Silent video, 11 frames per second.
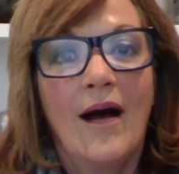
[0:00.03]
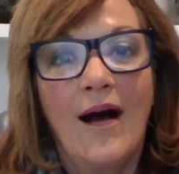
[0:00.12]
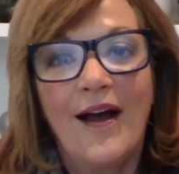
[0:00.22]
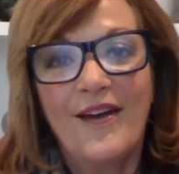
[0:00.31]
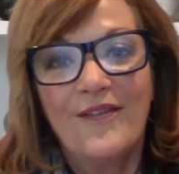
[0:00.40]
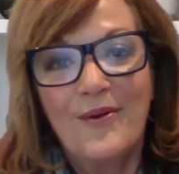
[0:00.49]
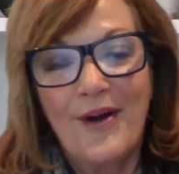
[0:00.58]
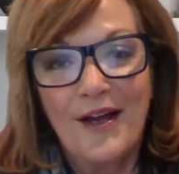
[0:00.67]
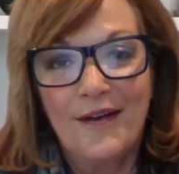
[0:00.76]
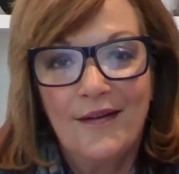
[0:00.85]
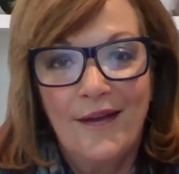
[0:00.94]
Hi
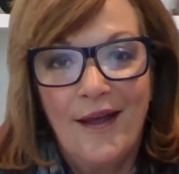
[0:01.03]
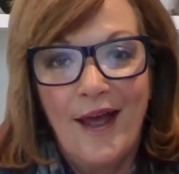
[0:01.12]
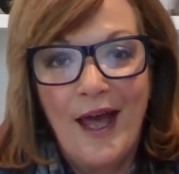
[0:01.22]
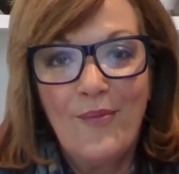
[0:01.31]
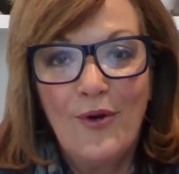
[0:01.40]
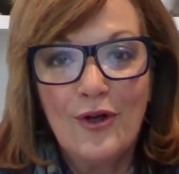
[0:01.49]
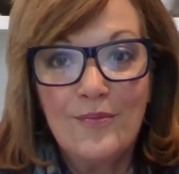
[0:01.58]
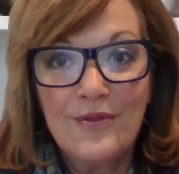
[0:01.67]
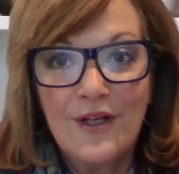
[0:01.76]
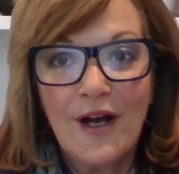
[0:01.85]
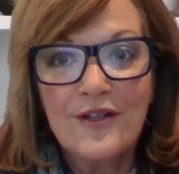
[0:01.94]
everyone, and welcome
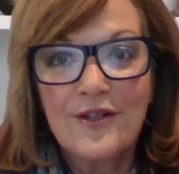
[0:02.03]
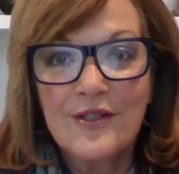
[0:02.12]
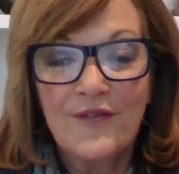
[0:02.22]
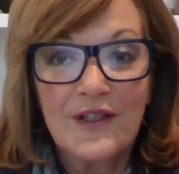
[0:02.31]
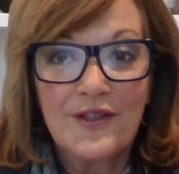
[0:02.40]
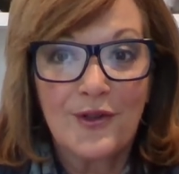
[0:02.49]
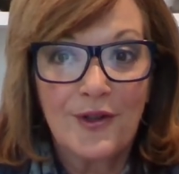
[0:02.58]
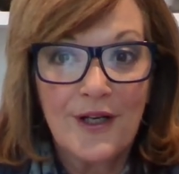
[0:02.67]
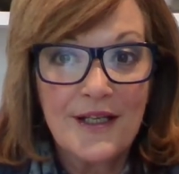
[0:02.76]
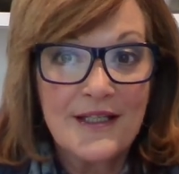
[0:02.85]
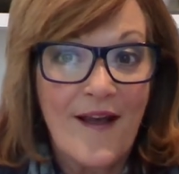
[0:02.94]
to Guide Dogs
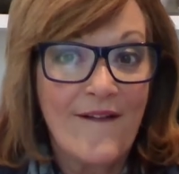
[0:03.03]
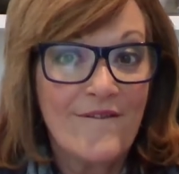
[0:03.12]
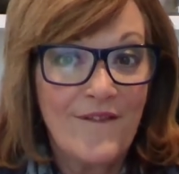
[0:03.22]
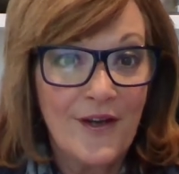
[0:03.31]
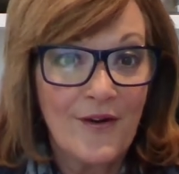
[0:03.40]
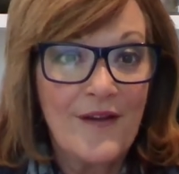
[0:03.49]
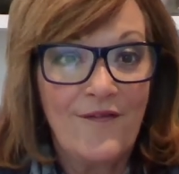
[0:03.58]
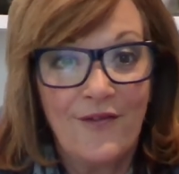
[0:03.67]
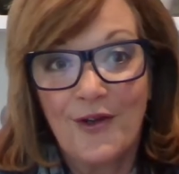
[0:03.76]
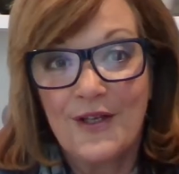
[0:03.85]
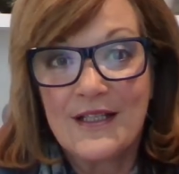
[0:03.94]
Victoria's very
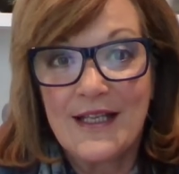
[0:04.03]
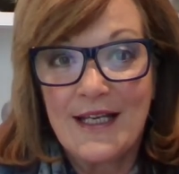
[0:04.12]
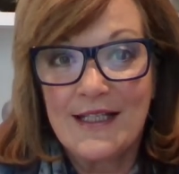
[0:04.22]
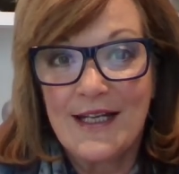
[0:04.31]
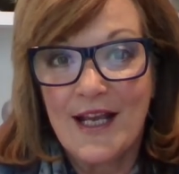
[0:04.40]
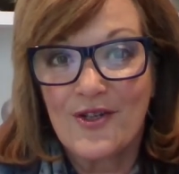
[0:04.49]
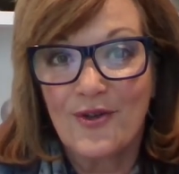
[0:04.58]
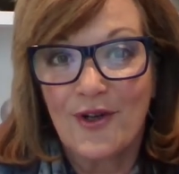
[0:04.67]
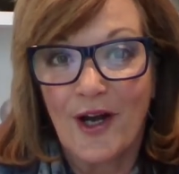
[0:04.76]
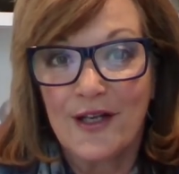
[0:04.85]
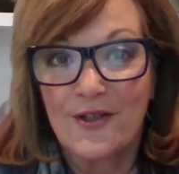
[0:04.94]
first International
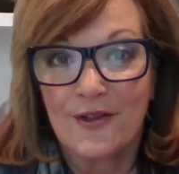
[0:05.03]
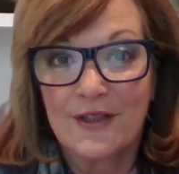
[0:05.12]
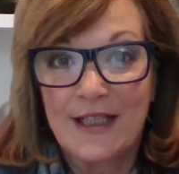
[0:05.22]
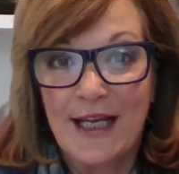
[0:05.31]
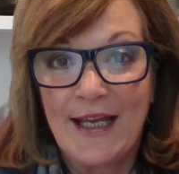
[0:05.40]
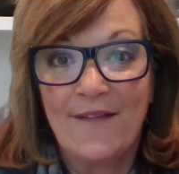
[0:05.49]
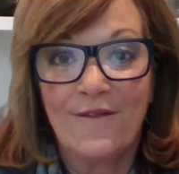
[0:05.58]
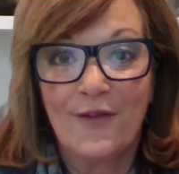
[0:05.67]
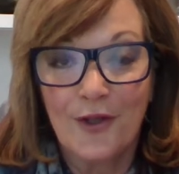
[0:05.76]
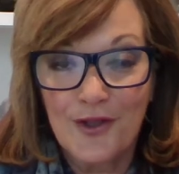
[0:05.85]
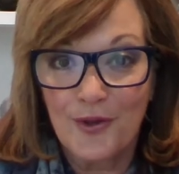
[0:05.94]
Guide Dog Day
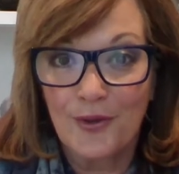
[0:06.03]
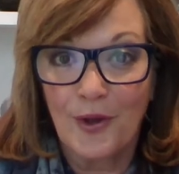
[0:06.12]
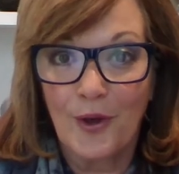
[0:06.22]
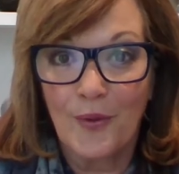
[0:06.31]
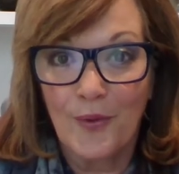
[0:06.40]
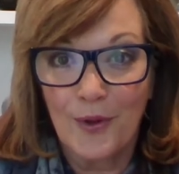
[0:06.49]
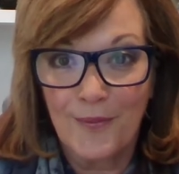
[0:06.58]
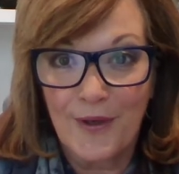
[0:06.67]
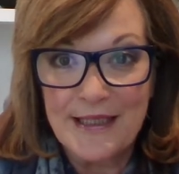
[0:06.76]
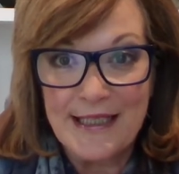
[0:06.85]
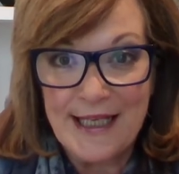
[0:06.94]
virtual award
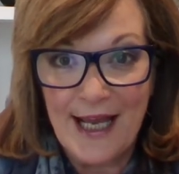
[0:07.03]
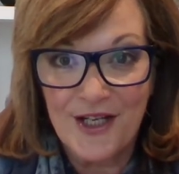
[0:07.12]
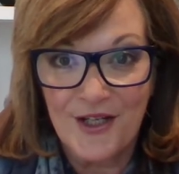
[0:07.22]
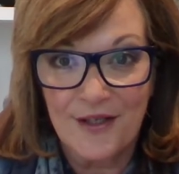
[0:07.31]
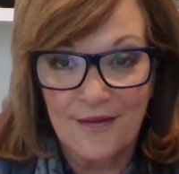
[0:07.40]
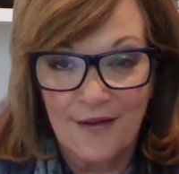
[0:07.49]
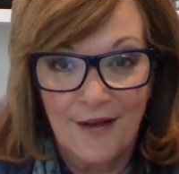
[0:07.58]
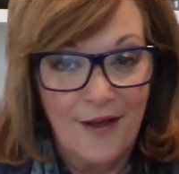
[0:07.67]
presentation.